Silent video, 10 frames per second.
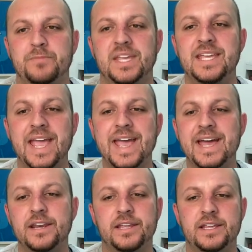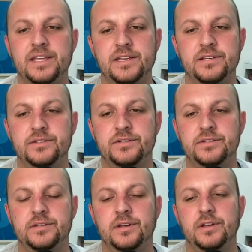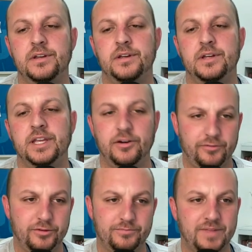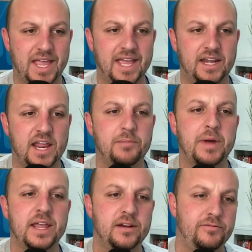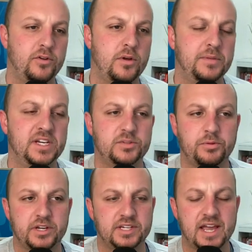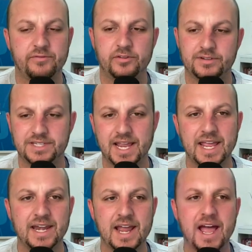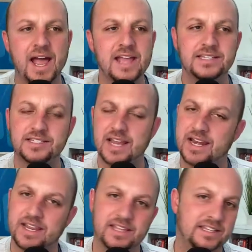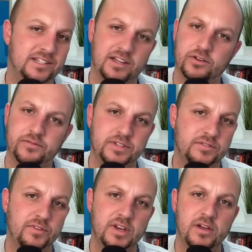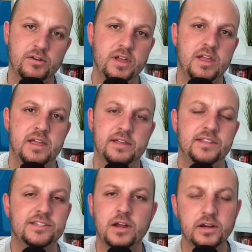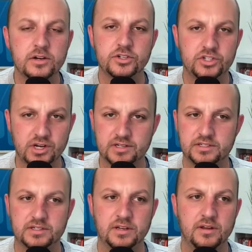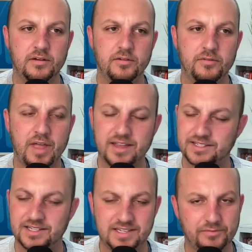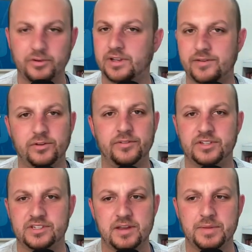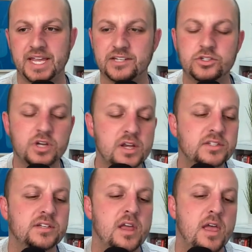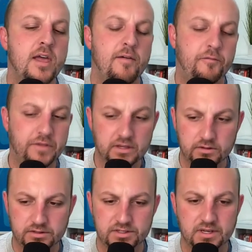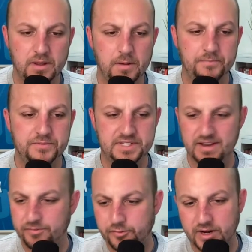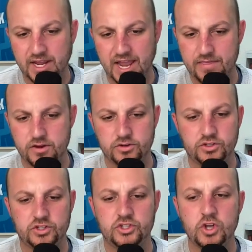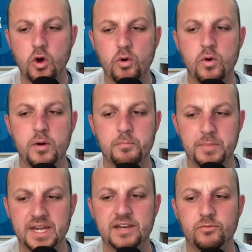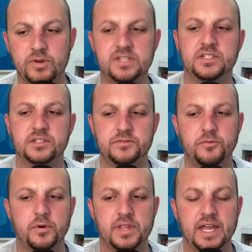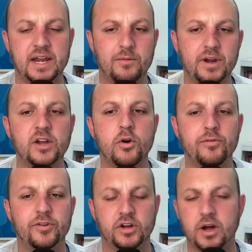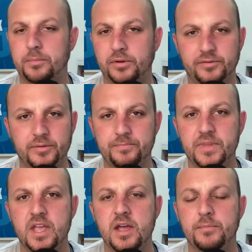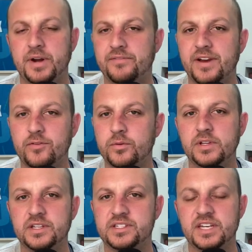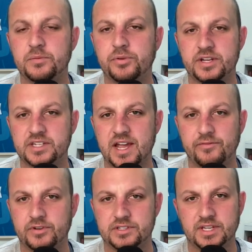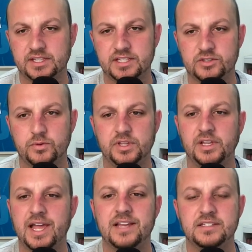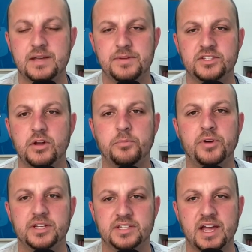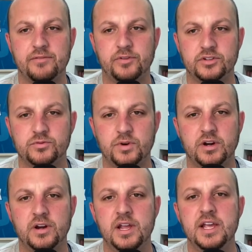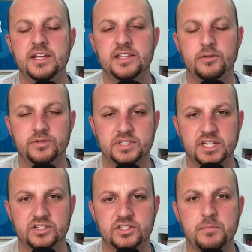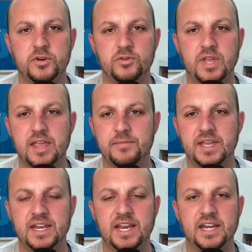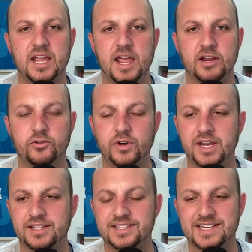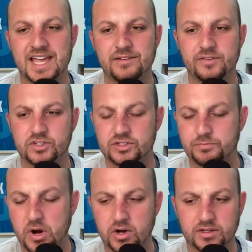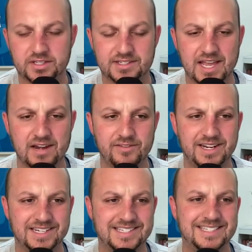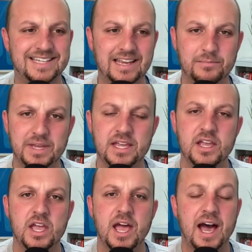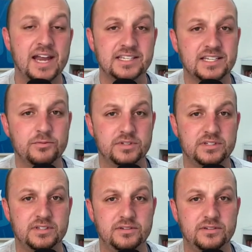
he had his interview. And by interview, I mean his press conference. And I said it in the title of this video. This hire just has a different level of excitement. It just feels different. And there's so many reasons for that. And I want to go over a couple of them, but I've never really seen a press conference like this one. The last time I saw a press conference where there was like someone who came in and created this kind of a spark, this kind of an excitement, honestly, was